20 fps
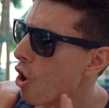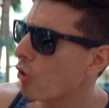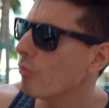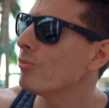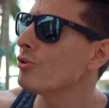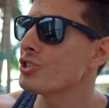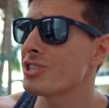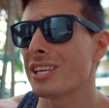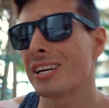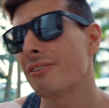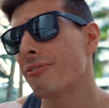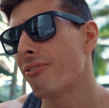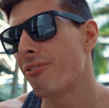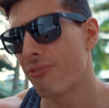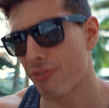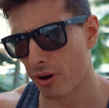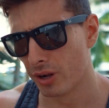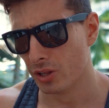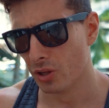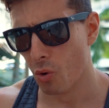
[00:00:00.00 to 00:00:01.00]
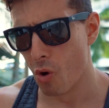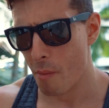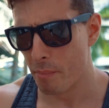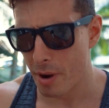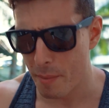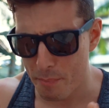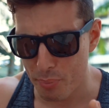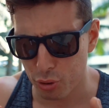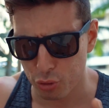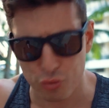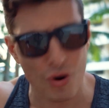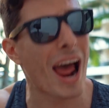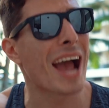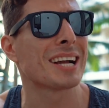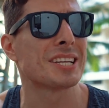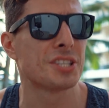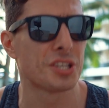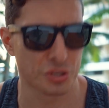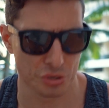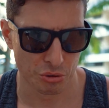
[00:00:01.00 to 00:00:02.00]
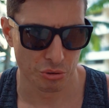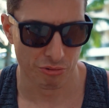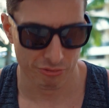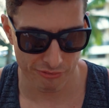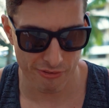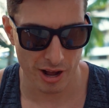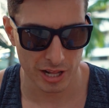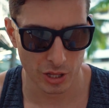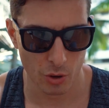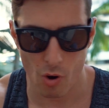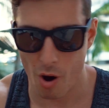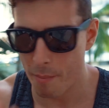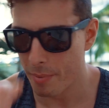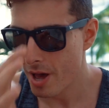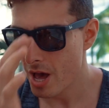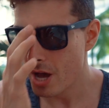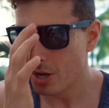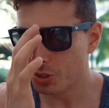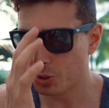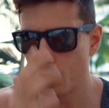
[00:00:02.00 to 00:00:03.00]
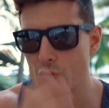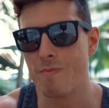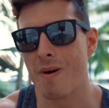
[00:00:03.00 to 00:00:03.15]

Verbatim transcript: almost like a follow-up, a practical follow-up to